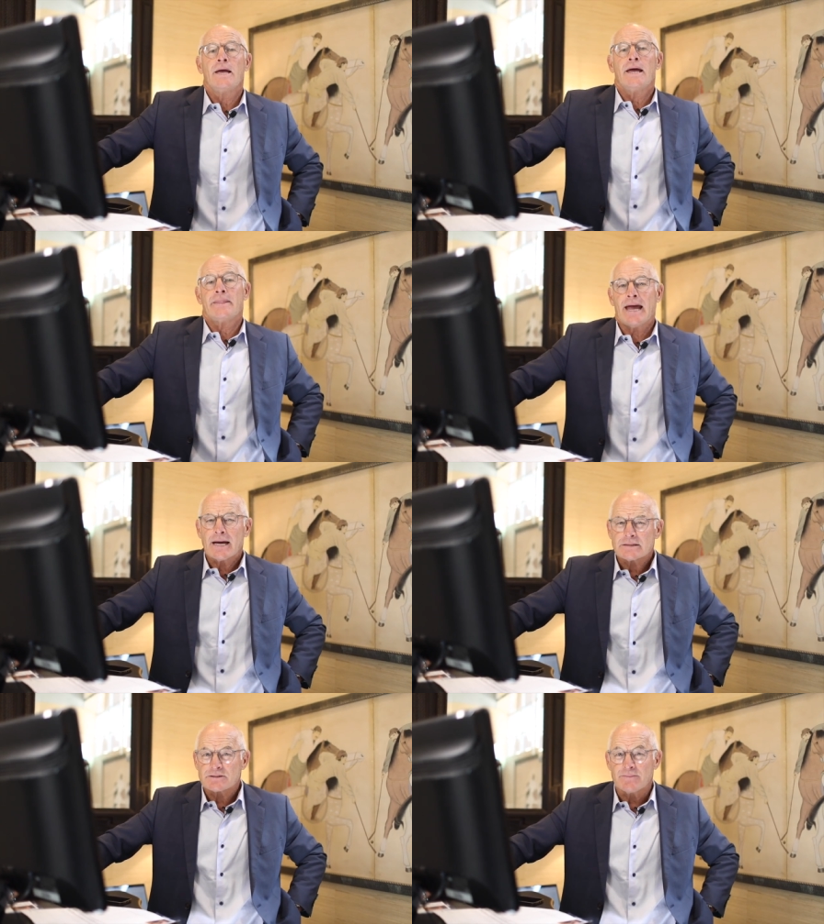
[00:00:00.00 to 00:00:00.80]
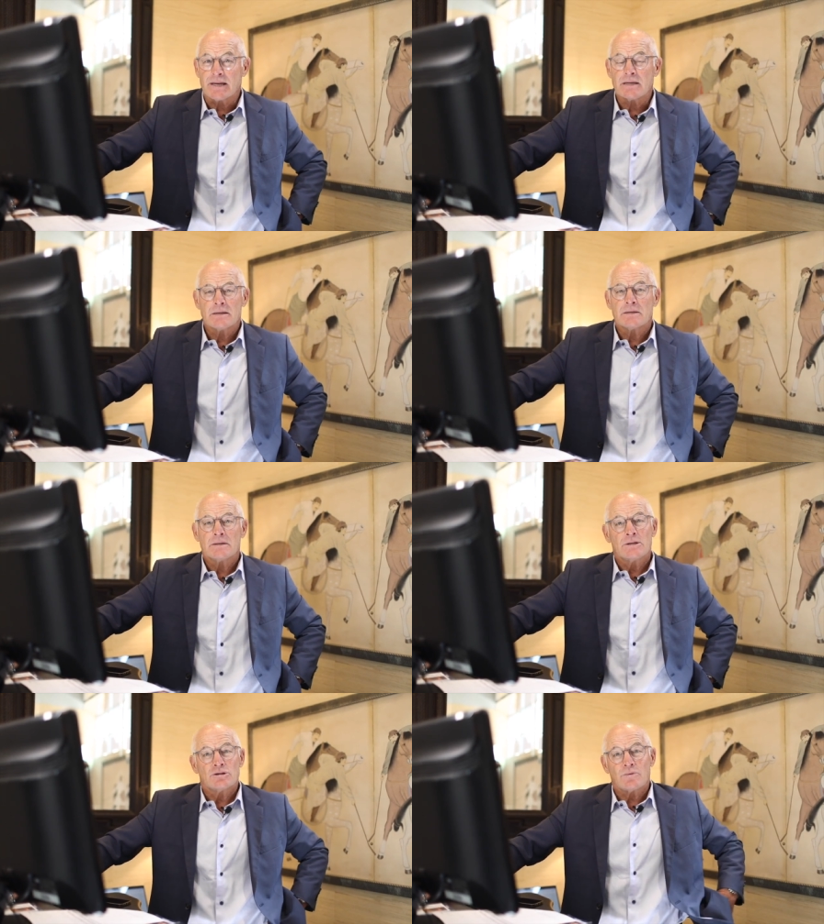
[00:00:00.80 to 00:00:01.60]
And they asked me,
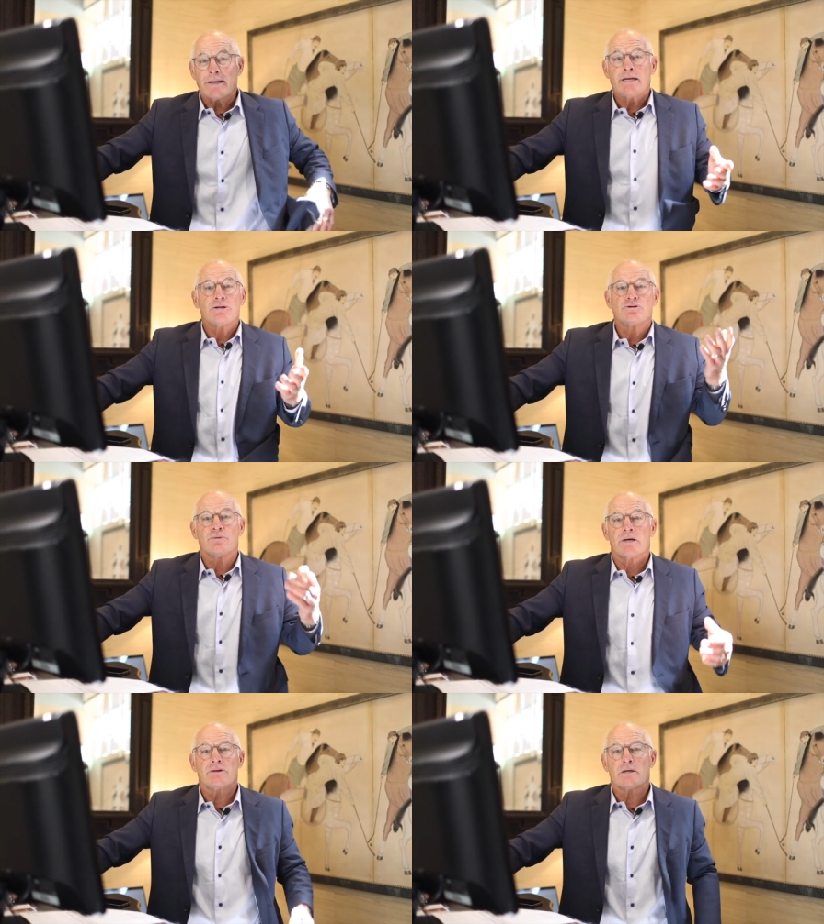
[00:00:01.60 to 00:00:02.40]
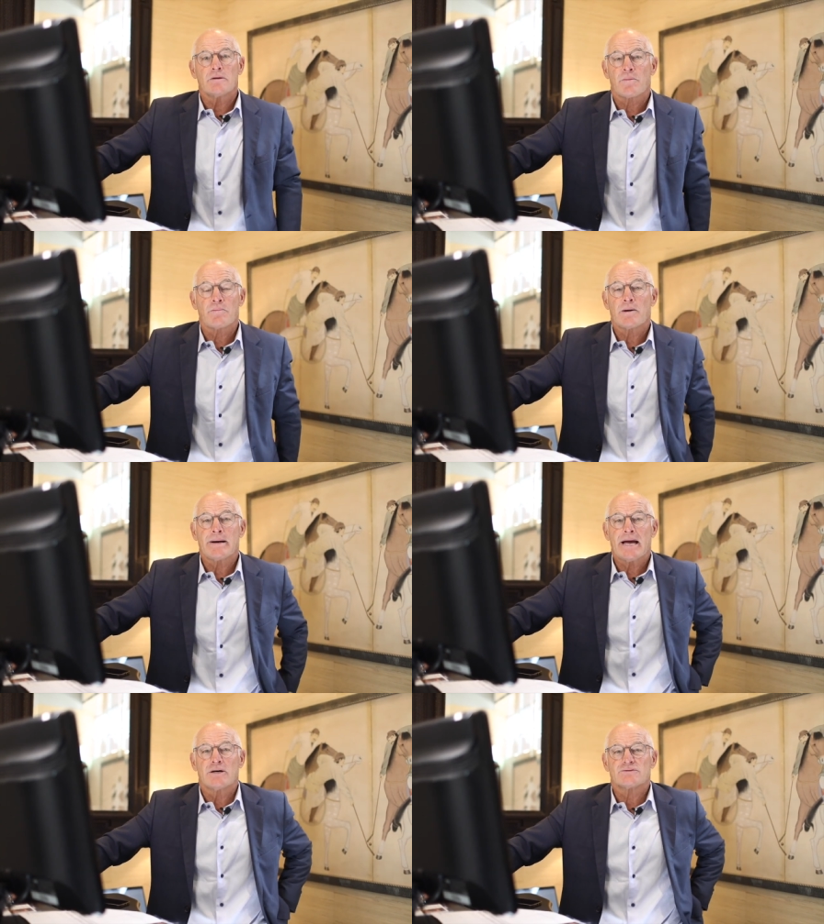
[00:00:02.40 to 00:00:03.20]
do I need to do anything to prepare
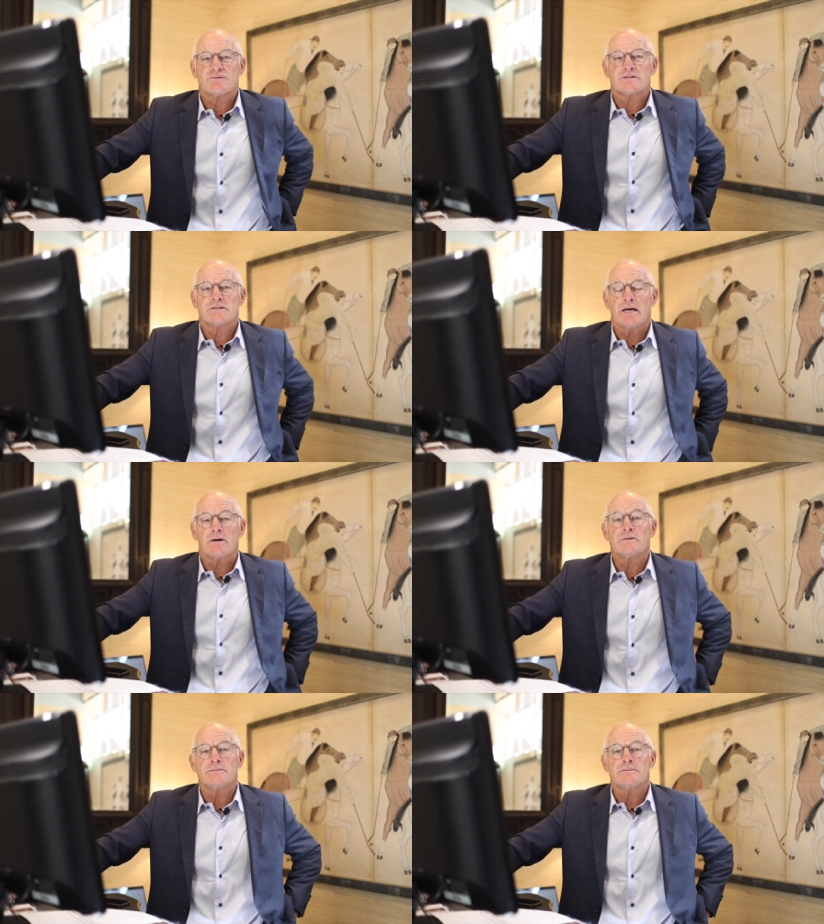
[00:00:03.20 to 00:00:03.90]
my house for sale?